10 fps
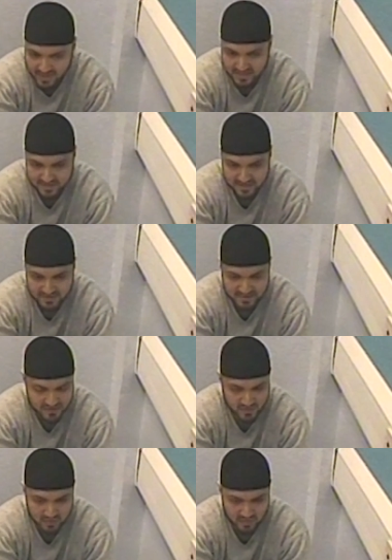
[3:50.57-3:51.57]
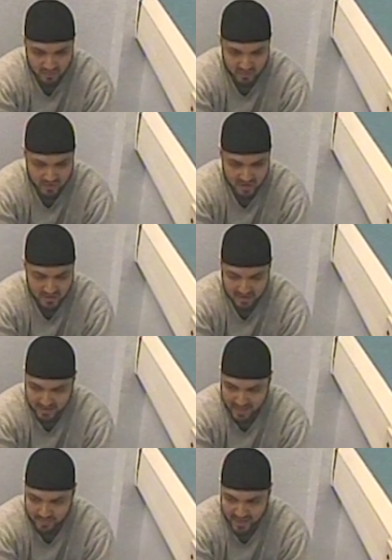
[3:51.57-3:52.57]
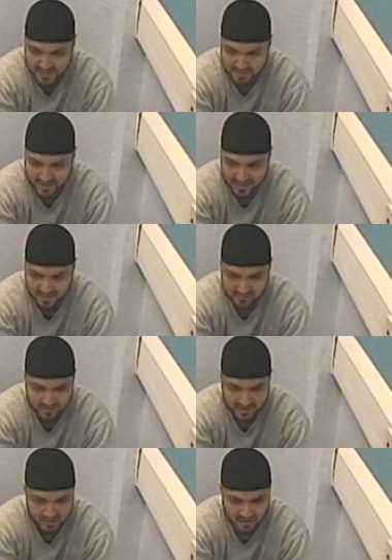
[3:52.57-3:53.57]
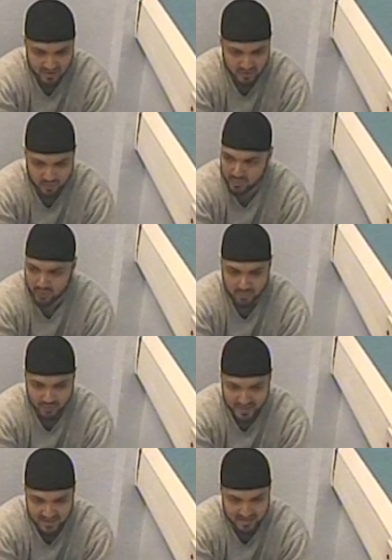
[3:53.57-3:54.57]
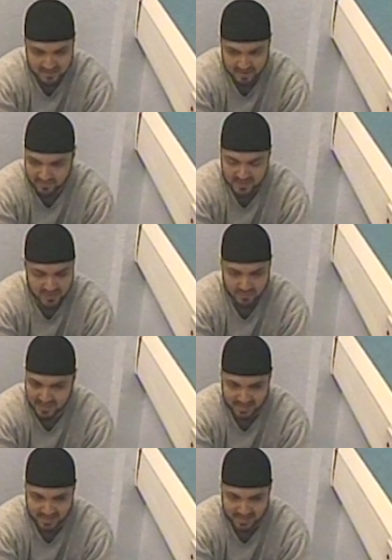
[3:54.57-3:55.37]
it's about a guy called Mo Chowdhury. He's 28 years of age. He's from Luton. Right.